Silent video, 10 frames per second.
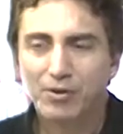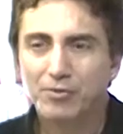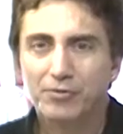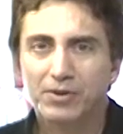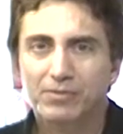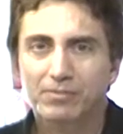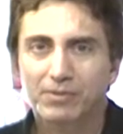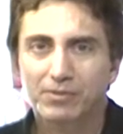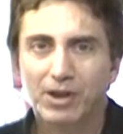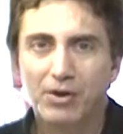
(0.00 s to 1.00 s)
Counterfeit,
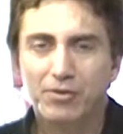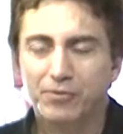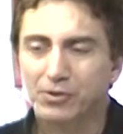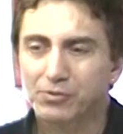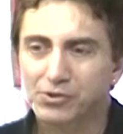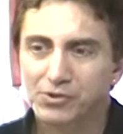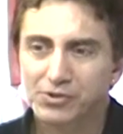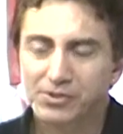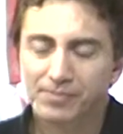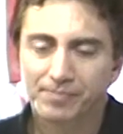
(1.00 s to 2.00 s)
counterfeit
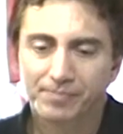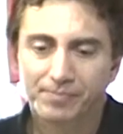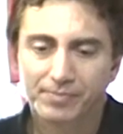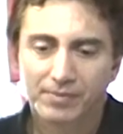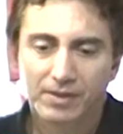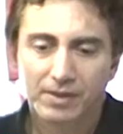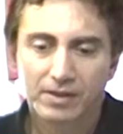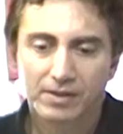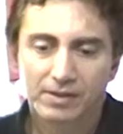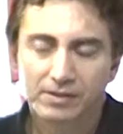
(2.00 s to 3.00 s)
Christians.
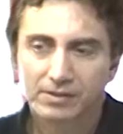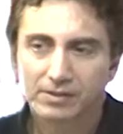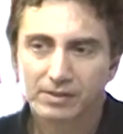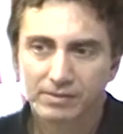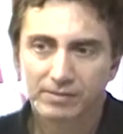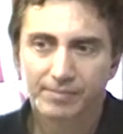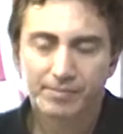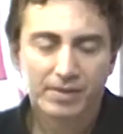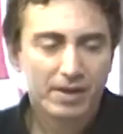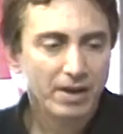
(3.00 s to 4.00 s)
Hypocrites
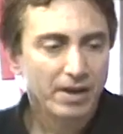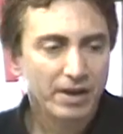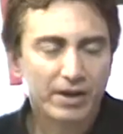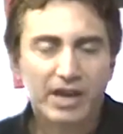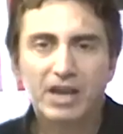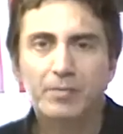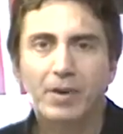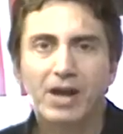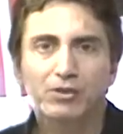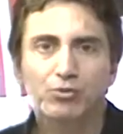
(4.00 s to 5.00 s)
all. Now,
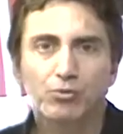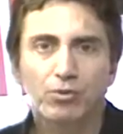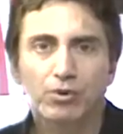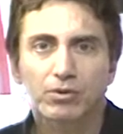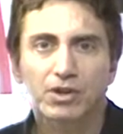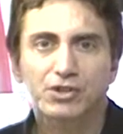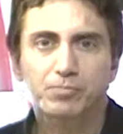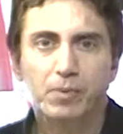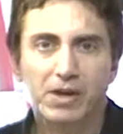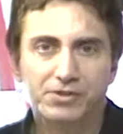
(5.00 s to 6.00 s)
getting back to
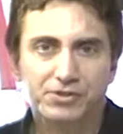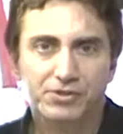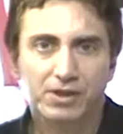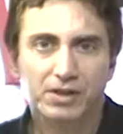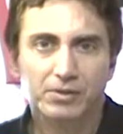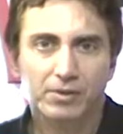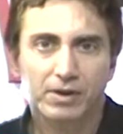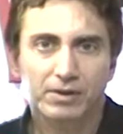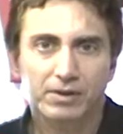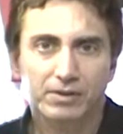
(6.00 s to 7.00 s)
expense on the
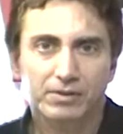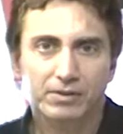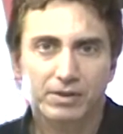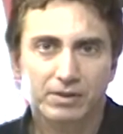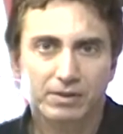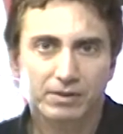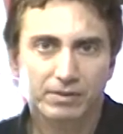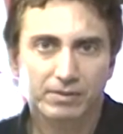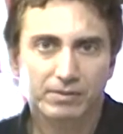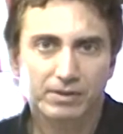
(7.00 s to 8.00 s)
on, uh, the
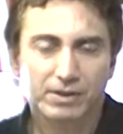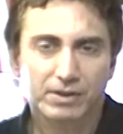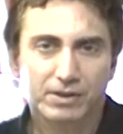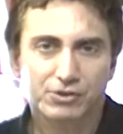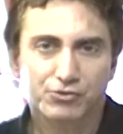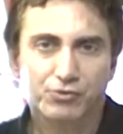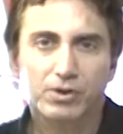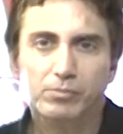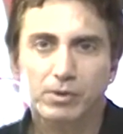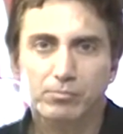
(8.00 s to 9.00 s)
the
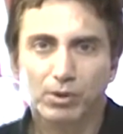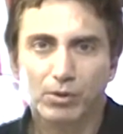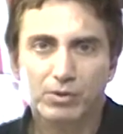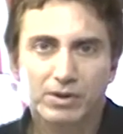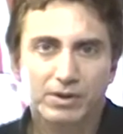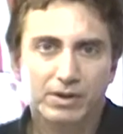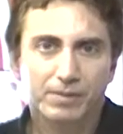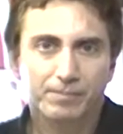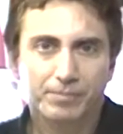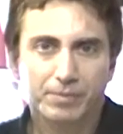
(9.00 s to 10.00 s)
extremely bloated
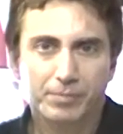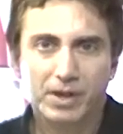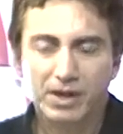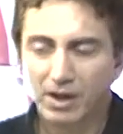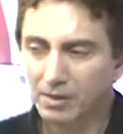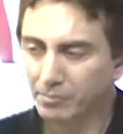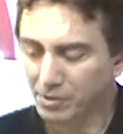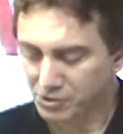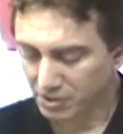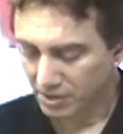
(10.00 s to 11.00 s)
uh,
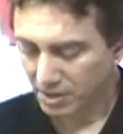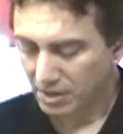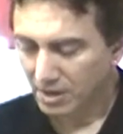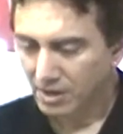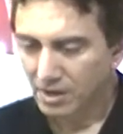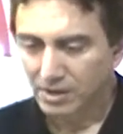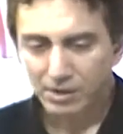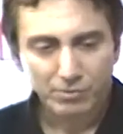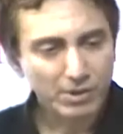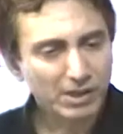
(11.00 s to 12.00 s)
Pentagon budget,
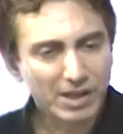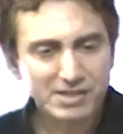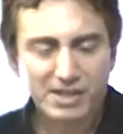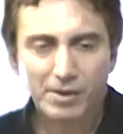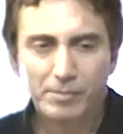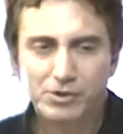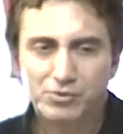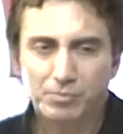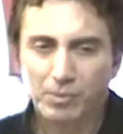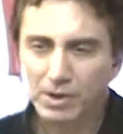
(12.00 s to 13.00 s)
mm-hmm. you realize how
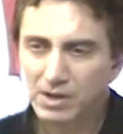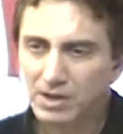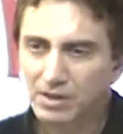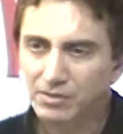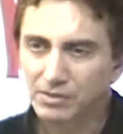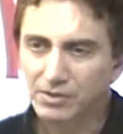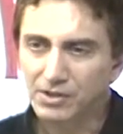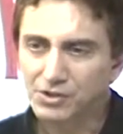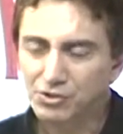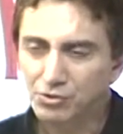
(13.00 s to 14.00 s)
much money the,
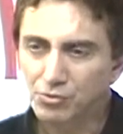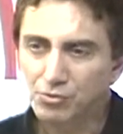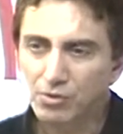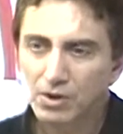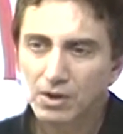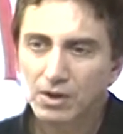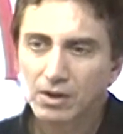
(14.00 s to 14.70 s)
these new